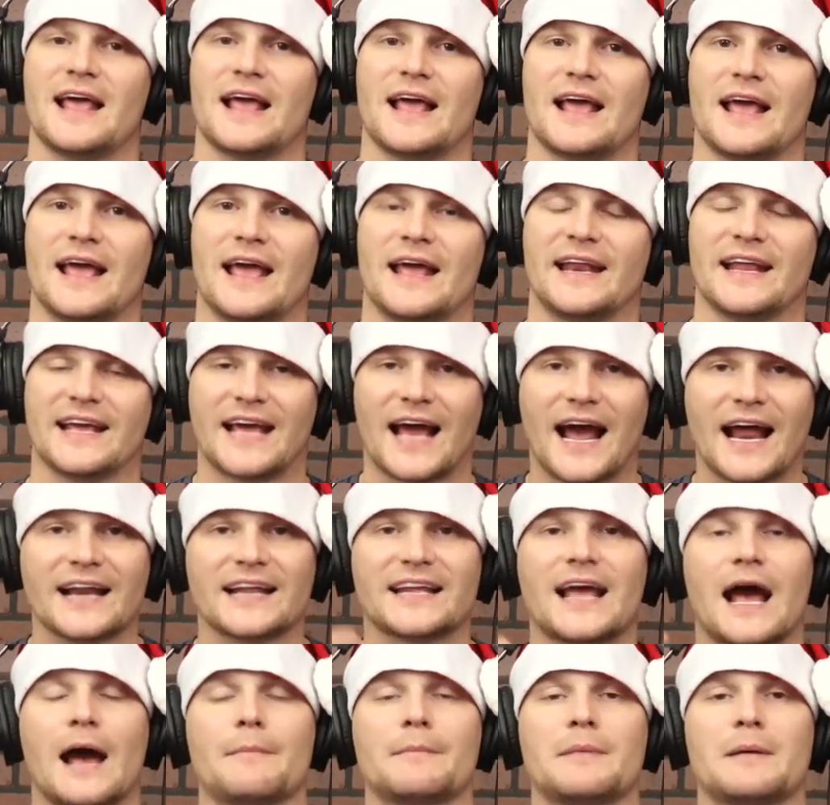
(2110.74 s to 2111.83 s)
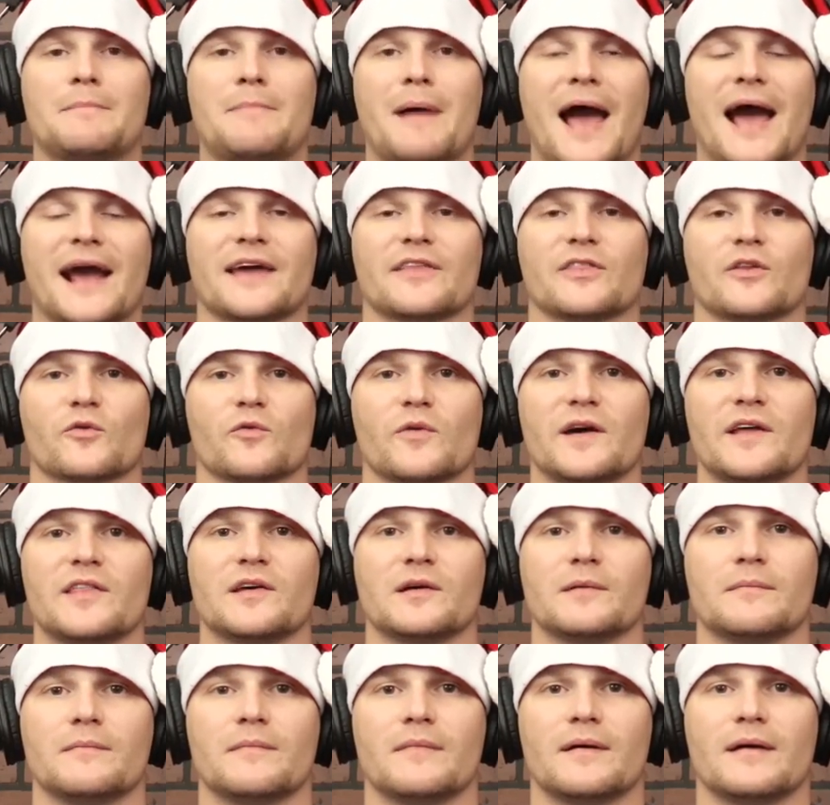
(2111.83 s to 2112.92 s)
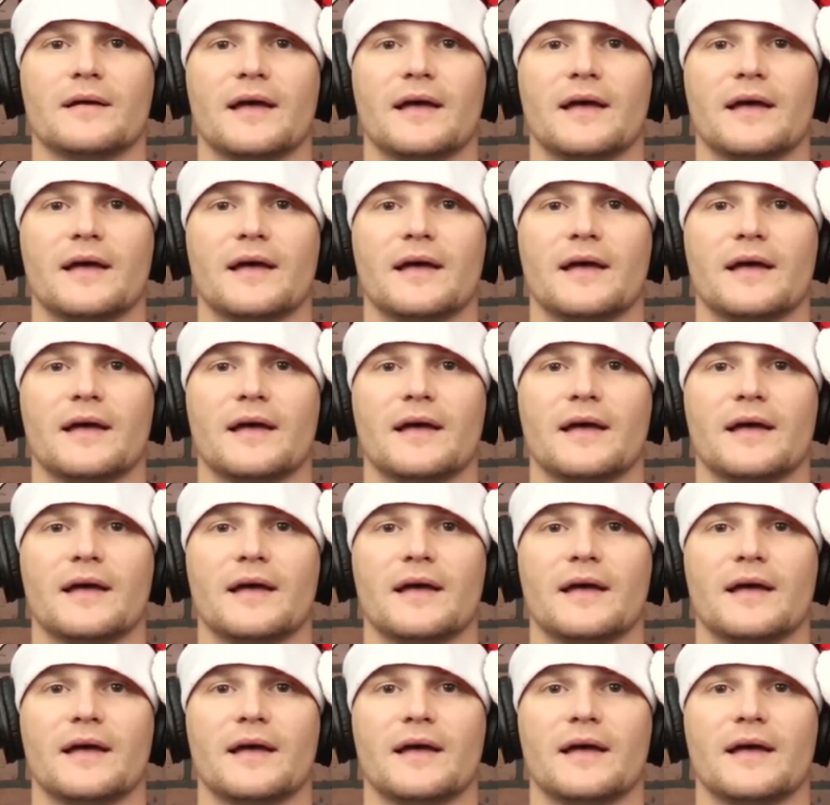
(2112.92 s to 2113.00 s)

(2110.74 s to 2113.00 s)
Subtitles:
And it kind of got me back in the rhythm.